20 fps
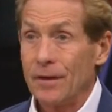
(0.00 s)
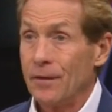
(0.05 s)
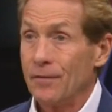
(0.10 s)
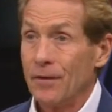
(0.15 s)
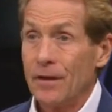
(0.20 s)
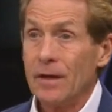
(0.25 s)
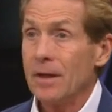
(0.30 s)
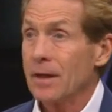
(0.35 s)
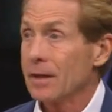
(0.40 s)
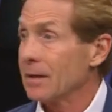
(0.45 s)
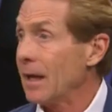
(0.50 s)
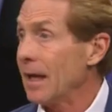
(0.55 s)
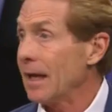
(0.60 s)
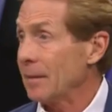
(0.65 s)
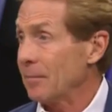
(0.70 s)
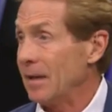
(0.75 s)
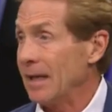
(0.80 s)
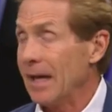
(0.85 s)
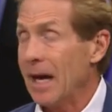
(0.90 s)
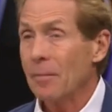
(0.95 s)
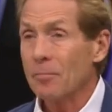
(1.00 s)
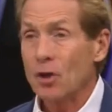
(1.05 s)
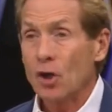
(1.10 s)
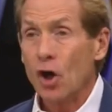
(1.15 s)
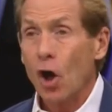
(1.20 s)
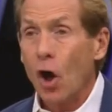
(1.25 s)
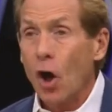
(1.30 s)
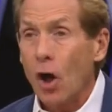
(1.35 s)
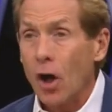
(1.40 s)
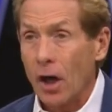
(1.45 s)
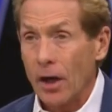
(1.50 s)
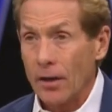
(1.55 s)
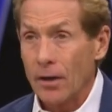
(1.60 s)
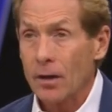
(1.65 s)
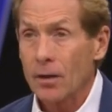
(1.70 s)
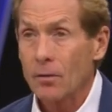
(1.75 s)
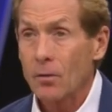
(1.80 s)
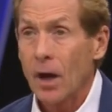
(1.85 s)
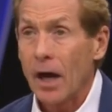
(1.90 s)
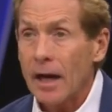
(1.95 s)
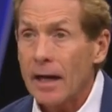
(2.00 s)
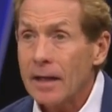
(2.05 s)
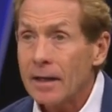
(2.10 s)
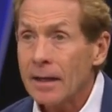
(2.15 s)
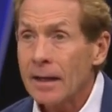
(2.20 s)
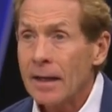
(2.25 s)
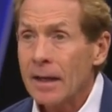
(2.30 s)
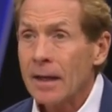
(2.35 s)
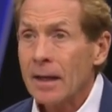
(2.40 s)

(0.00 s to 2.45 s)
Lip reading: if he doesn't like me, I'm gone. Right.